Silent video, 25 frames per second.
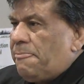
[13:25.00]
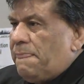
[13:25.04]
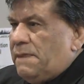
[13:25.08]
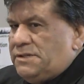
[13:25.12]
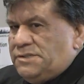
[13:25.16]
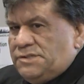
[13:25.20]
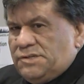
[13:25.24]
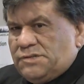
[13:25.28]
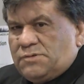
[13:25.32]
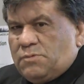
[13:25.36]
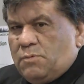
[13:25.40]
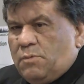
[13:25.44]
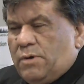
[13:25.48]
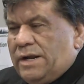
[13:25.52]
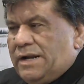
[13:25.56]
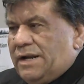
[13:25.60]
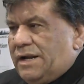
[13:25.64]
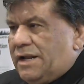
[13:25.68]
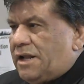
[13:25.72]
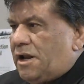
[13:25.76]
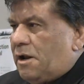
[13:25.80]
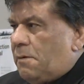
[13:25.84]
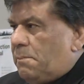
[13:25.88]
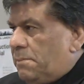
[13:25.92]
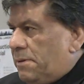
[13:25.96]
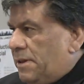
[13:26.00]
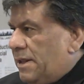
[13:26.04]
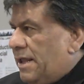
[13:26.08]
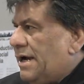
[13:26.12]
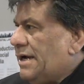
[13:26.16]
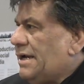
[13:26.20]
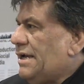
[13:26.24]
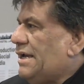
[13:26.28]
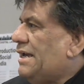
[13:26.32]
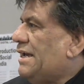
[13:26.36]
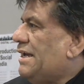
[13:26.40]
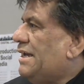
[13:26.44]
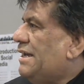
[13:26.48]
Just one little
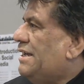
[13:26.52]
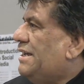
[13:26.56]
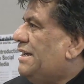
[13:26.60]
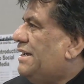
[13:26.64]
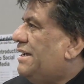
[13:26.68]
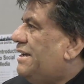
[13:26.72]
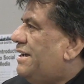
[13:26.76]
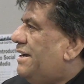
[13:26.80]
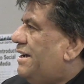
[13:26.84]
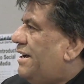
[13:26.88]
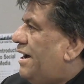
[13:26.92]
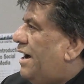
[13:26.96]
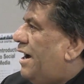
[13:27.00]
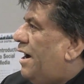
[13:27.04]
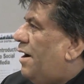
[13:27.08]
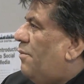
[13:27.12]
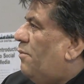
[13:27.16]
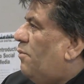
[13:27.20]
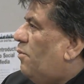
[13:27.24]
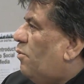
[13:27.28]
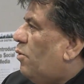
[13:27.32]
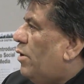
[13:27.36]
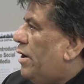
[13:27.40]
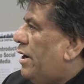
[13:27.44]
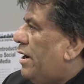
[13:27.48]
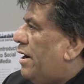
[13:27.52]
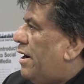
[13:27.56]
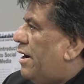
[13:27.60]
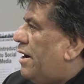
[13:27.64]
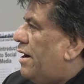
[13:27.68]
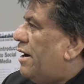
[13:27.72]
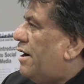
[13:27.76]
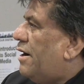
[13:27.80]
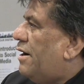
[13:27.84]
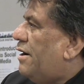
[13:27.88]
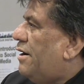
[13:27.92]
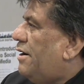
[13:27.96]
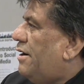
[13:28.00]
plug.
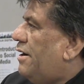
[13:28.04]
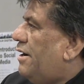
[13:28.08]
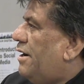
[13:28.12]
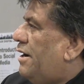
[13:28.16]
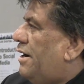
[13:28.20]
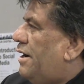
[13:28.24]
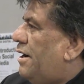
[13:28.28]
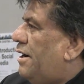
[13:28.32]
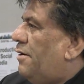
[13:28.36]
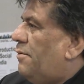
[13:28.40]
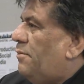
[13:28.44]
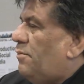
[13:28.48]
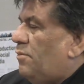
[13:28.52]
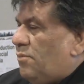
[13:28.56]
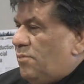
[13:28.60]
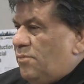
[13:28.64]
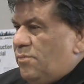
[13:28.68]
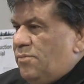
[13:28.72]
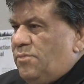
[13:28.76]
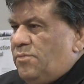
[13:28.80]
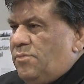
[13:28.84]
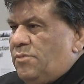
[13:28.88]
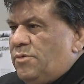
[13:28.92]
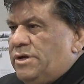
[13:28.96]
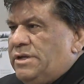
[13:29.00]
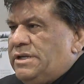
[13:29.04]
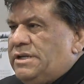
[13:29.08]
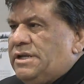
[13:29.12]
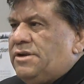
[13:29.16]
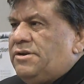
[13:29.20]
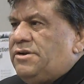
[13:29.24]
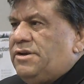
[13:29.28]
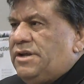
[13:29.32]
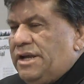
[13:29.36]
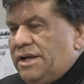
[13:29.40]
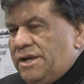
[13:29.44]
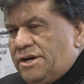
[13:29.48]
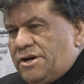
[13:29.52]
We
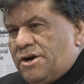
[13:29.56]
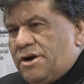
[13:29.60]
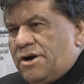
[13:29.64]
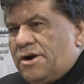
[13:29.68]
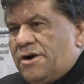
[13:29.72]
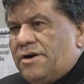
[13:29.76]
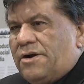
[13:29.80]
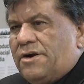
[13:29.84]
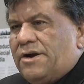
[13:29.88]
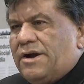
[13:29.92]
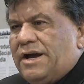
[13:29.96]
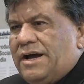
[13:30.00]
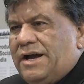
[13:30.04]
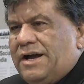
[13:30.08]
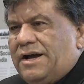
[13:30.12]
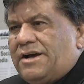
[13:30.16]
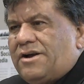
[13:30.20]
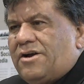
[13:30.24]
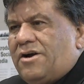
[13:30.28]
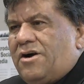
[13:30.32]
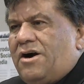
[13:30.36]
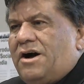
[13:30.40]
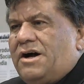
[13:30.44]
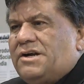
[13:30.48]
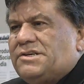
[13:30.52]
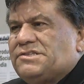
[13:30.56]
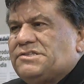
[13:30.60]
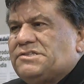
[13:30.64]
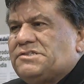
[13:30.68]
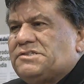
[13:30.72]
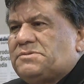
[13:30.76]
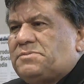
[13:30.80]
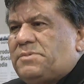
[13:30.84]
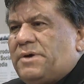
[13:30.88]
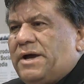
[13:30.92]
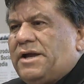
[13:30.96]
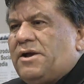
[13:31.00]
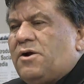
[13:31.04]
did incur
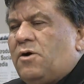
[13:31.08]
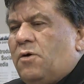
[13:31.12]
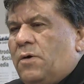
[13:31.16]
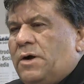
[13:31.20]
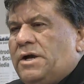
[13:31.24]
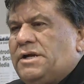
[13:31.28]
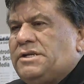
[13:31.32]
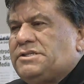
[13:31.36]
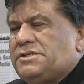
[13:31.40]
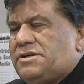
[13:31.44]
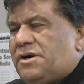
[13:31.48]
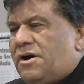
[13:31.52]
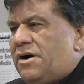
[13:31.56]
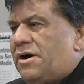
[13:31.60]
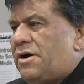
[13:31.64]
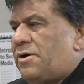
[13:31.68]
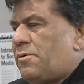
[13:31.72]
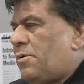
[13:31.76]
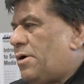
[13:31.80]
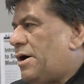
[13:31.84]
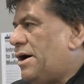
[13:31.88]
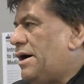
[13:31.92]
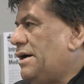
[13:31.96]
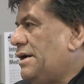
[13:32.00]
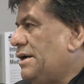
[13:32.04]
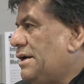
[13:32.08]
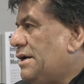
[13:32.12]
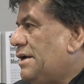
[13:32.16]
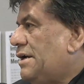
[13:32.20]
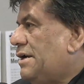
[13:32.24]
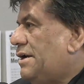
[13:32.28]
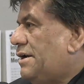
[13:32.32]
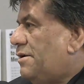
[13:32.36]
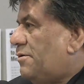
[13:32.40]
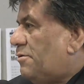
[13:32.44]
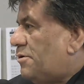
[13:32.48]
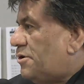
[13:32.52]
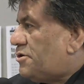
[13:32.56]
costs by going to Ottawa.
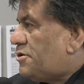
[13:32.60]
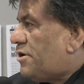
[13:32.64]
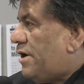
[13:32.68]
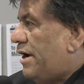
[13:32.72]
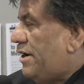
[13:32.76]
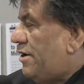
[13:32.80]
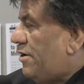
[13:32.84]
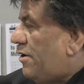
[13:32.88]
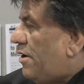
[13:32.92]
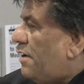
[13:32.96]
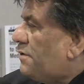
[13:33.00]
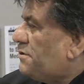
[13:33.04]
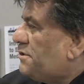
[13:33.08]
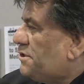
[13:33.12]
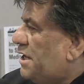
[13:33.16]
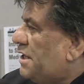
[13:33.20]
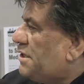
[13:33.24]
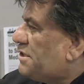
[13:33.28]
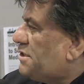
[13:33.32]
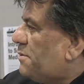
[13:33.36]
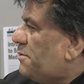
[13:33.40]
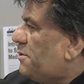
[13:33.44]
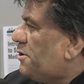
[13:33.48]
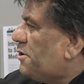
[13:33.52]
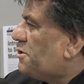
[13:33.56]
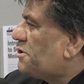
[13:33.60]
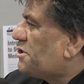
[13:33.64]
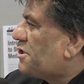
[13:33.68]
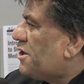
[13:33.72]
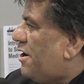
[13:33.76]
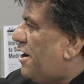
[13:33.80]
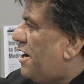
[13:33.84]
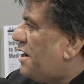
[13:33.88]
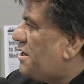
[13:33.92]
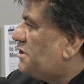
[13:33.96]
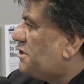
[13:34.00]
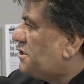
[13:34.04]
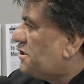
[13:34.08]
We're trying to offset some of those
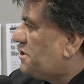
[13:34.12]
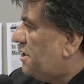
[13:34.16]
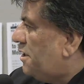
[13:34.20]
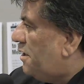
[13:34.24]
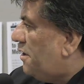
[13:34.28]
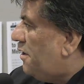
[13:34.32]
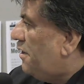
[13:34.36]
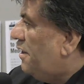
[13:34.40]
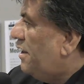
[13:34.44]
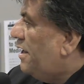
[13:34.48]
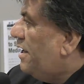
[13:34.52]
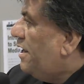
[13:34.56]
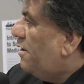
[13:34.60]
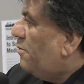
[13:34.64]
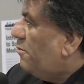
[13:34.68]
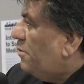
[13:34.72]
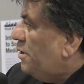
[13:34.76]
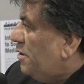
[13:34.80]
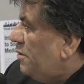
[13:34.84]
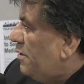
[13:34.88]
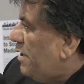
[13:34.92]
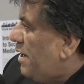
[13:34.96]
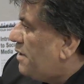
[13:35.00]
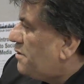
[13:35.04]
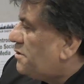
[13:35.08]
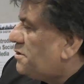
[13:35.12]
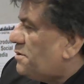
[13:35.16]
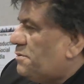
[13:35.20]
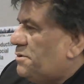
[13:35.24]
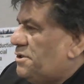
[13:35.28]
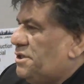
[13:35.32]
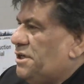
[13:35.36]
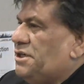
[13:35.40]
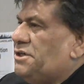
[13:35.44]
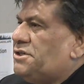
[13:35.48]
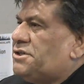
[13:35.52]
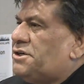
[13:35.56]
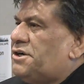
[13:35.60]
costs still. We do have some
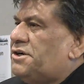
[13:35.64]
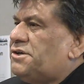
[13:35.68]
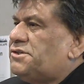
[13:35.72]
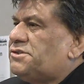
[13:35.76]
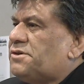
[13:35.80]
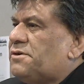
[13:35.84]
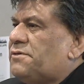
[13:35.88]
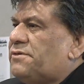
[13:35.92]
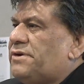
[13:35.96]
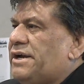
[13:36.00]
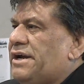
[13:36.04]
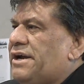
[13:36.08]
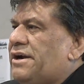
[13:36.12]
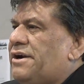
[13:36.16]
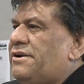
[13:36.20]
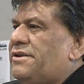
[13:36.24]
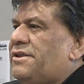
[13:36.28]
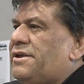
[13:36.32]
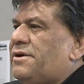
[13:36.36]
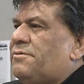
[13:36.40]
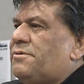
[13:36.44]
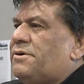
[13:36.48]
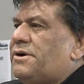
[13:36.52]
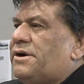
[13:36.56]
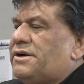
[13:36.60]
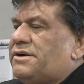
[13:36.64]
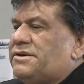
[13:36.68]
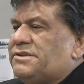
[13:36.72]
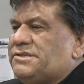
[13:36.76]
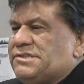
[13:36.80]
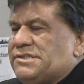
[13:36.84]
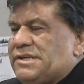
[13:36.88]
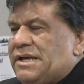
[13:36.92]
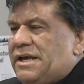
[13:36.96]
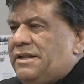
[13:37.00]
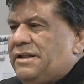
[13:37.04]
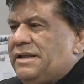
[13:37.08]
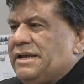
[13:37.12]
T-shirts over here that we're
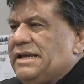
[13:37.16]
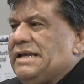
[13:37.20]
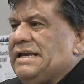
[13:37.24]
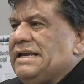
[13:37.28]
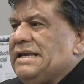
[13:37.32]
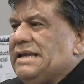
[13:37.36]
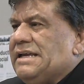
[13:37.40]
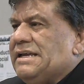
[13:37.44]
selling.